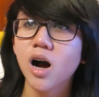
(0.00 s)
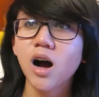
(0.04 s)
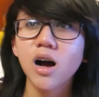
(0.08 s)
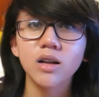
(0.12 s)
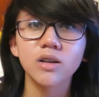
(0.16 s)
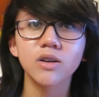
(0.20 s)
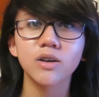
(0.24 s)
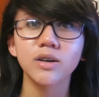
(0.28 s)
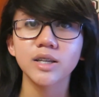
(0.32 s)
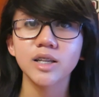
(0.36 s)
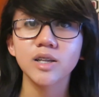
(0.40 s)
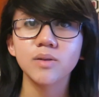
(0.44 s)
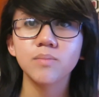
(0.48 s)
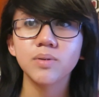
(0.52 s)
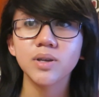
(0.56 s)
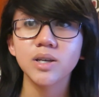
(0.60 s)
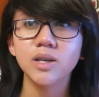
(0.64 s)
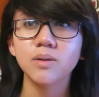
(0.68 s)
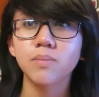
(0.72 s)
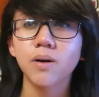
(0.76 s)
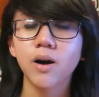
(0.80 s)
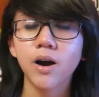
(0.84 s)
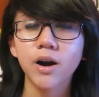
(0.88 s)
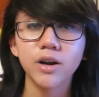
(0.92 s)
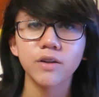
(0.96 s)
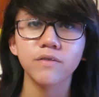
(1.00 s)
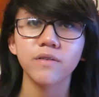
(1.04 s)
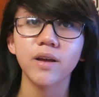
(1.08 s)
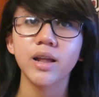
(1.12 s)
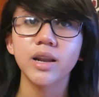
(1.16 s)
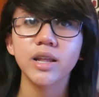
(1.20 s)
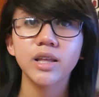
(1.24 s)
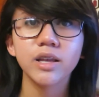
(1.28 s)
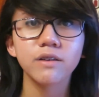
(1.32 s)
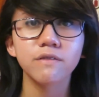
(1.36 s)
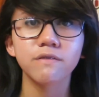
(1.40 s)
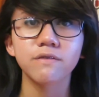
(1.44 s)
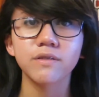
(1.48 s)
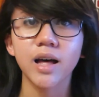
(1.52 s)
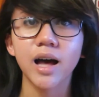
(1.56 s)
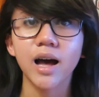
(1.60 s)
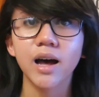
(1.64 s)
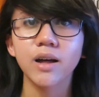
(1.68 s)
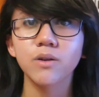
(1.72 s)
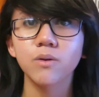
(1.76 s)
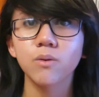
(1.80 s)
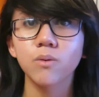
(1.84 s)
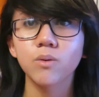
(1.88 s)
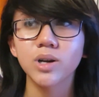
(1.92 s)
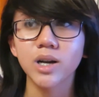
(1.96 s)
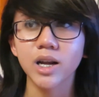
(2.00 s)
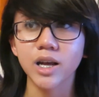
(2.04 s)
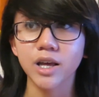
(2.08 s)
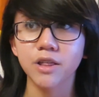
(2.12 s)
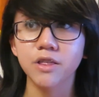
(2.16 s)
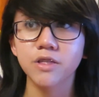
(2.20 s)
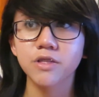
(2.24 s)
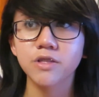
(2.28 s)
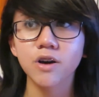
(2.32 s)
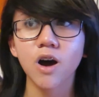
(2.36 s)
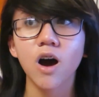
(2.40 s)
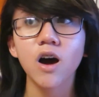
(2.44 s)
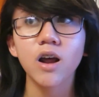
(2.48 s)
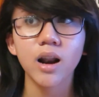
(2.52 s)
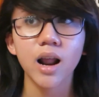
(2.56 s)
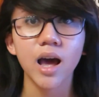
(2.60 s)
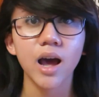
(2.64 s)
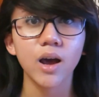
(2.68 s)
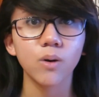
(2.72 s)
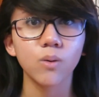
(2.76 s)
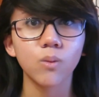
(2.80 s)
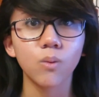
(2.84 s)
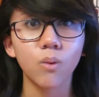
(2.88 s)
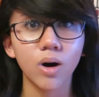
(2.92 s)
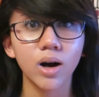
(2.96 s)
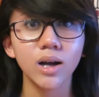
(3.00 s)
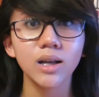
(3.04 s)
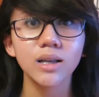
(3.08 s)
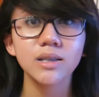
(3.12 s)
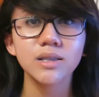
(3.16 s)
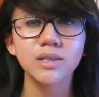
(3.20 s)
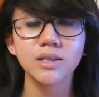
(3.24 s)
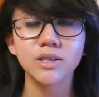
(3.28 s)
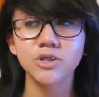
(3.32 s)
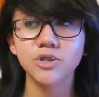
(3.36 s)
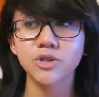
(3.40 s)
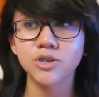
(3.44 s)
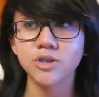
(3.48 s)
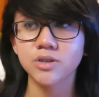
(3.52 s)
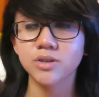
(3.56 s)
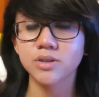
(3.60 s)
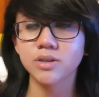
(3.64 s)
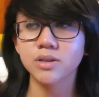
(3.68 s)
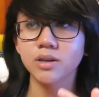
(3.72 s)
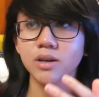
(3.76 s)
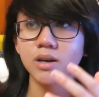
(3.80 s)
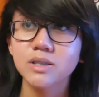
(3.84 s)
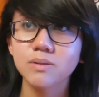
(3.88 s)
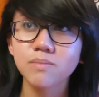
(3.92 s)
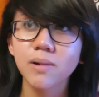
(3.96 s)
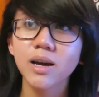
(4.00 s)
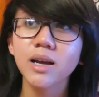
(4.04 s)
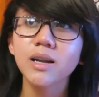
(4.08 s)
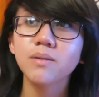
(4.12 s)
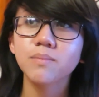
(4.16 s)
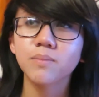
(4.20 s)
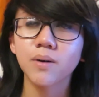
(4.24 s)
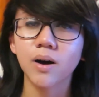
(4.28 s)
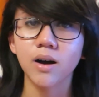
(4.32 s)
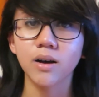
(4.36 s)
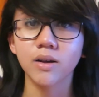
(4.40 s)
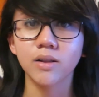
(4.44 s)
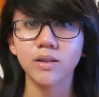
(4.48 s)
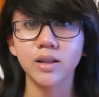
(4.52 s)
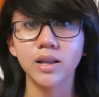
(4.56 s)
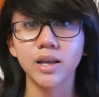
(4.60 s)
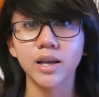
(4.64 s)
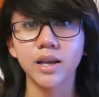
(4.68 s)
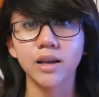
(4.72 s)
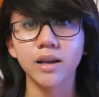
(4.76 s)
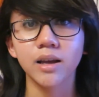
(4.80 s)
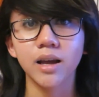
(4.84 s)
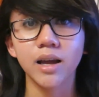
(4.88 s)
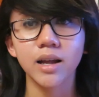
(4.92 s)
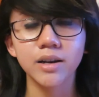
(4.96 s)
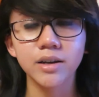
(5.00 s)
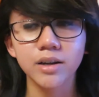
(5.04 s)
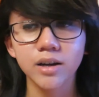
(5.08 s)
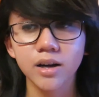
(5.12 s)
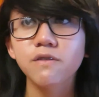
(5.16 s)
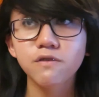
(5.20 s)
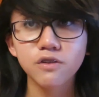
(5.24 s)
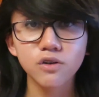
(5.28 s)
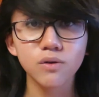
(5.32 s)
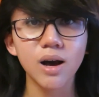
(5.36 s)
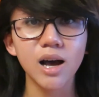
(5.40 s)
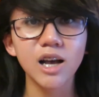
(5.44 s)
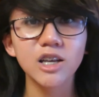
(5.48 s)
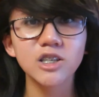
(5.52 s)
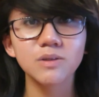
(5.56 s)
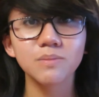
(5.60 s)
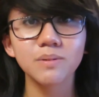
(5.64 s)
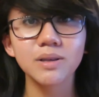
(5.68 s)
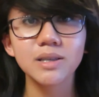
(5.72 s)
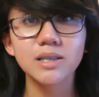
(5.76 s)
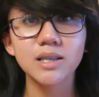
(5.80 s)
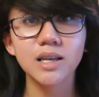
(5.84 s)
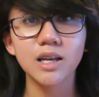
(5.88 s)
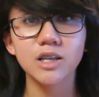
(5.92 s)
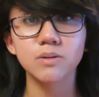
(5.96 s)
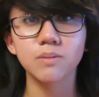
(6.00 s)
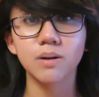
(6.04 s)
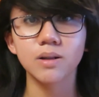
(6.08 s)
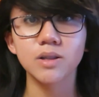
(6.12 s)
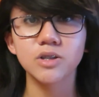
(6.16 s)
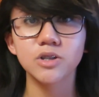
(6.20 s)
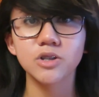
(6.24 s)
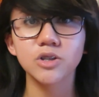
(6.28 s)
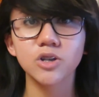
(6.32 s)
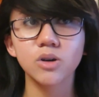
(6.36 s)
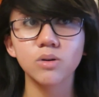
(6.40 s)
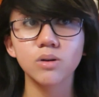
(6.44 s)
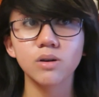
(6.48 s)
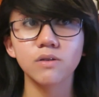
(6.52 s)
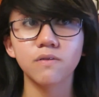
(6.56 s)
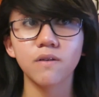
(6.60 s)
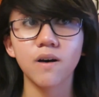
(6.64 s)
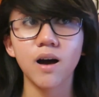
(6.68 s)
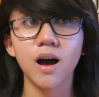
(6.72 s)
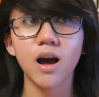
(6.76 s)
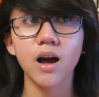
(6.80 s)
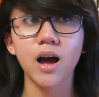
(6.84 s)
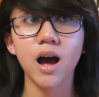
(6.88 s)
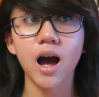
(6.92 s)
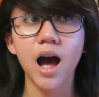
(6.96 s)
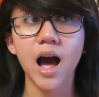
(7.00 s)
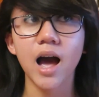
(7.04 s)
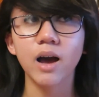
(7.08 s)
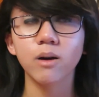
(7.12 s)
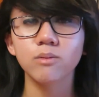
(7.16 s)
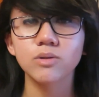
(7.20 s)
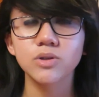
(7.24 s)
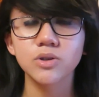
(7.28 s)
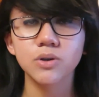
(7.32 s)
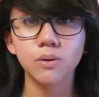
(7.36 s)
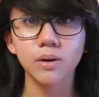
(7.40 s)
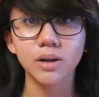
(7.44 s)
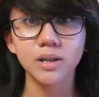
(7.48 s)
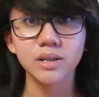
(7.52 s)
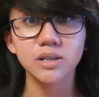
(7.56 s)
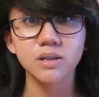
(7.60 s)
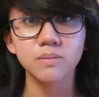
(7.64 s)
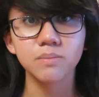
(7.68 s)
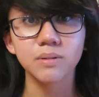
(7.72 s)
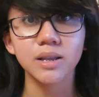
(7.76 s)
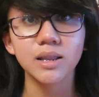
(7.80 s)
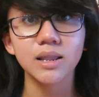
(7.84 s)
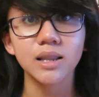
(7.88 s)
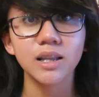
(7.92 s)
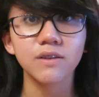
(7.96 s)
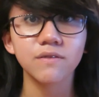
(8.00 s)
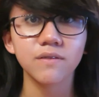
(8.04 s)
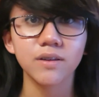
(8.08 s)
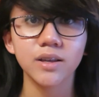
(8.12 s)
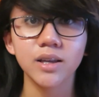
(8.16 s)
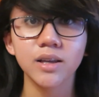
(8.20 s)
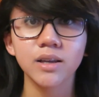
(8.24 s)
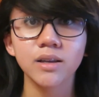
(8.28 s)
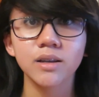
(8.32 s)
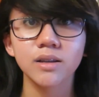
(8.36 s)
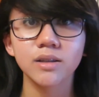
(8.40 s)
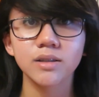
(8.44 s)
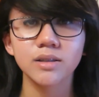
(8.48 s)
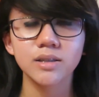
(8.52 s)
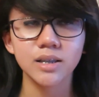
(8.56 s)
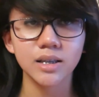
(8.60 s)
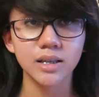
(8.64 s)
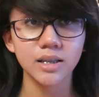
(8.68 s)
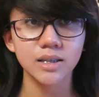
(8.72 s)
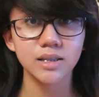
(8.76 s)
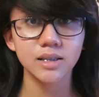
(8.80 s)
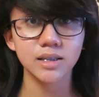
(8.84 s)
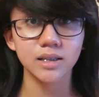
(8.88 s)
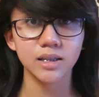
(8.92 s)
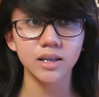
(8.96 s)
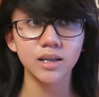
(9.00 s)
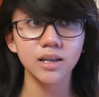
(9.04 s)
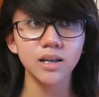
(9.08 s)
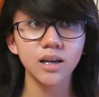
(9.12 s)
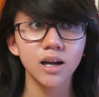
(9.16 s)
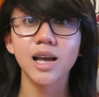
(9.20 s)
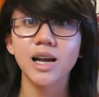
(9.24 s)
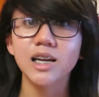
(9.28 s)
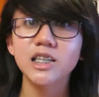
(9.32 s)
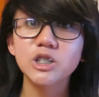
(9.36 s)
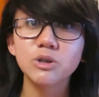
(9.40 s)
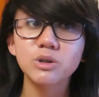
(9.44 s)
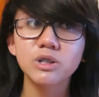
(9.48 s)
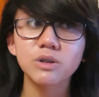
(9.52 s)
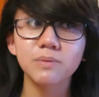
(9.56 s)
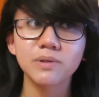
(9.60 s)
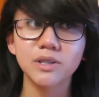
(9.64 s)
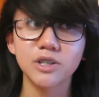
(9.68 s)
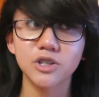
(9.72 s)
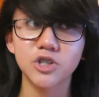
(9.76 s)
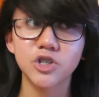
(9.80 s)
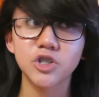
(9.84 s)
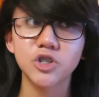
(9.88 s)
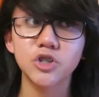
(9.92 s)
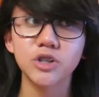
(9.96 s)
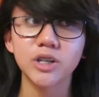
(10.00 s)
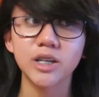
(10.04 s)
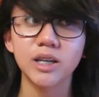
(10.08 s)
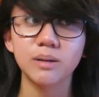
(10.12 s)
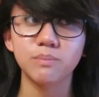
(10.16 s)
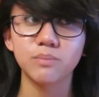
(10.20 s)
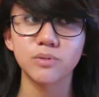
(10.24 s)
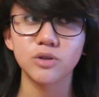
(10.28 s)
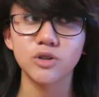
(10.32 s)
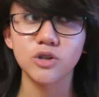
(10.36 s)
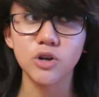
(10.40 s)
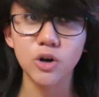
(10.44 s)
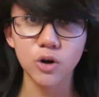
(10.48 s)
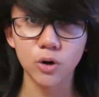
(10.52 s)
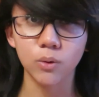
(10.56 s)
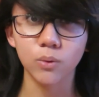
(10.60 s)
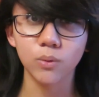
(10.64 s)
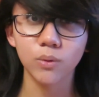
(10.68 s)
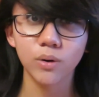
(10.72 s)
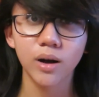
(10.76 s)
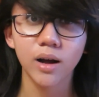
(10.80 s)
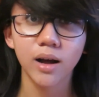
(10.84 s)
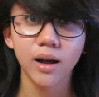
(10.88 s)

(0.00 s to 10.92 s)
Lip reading: not going to be a part of any of that when I thought I was is just, it's mind-boggling. And if you asked me 6 months ago if I was going to be leaving DC, the answer would have been a straight up no.